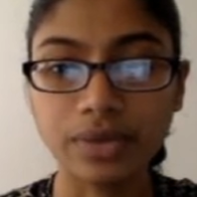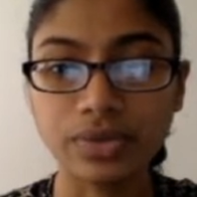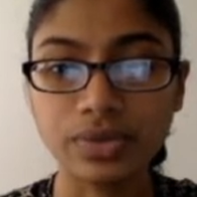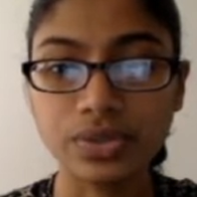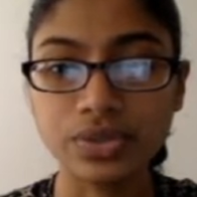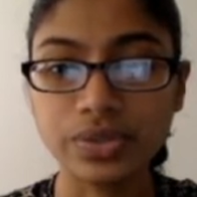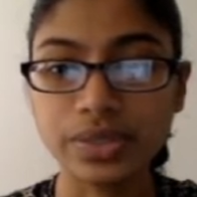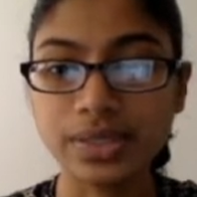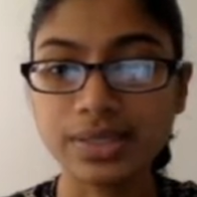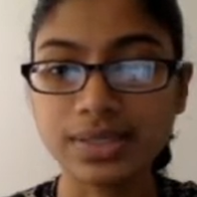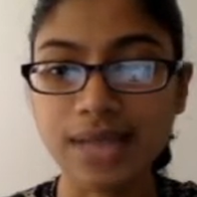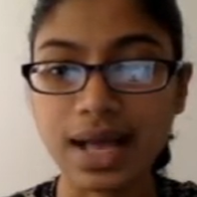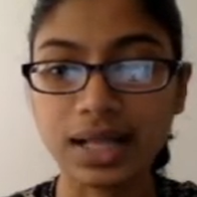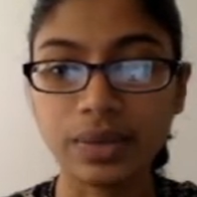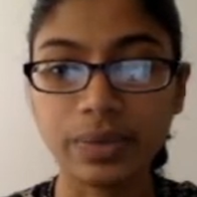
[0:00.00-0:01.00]
so it's doing
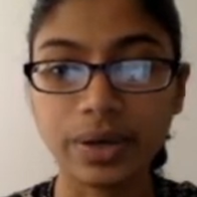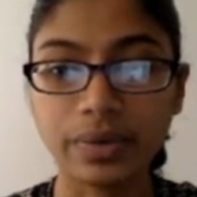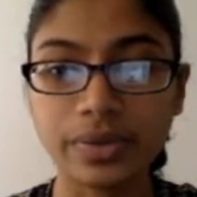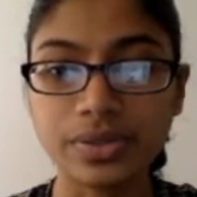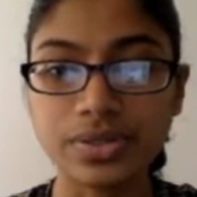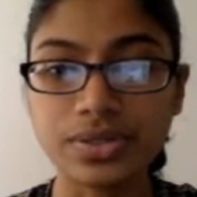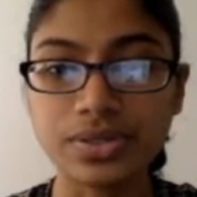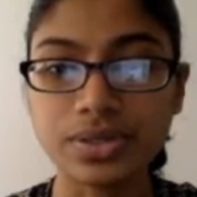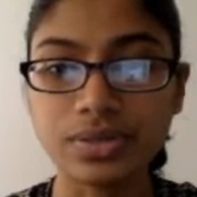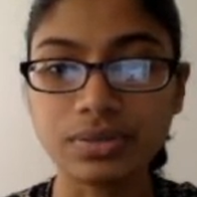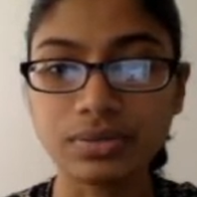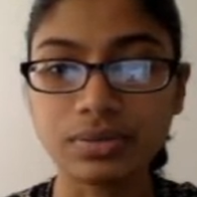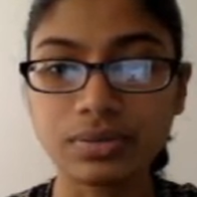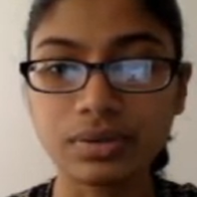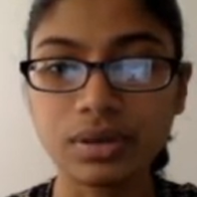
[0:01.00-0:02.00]
exactly what I wanted to do.
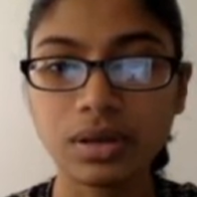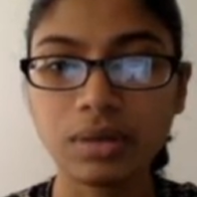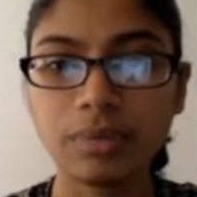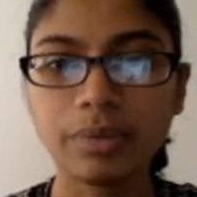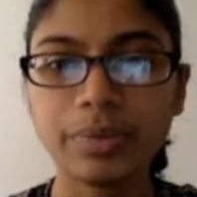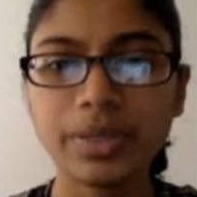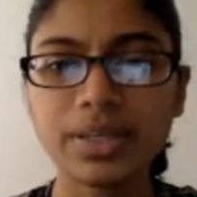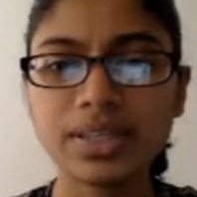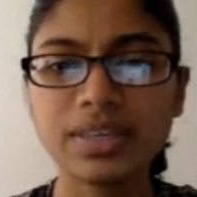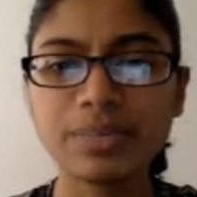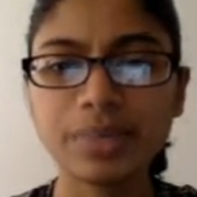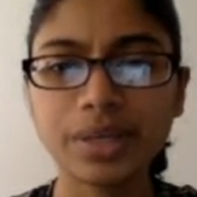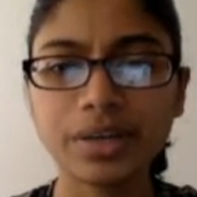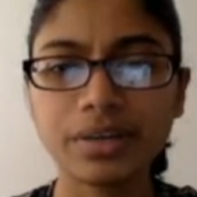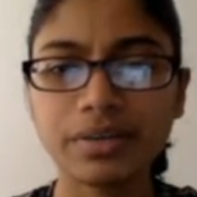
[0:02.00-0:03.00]
But because I've
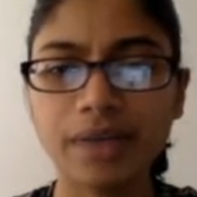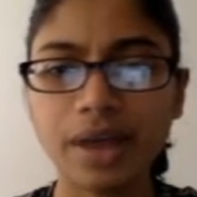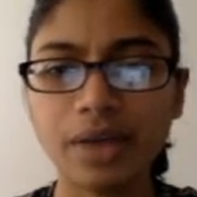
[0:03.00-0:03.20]
played around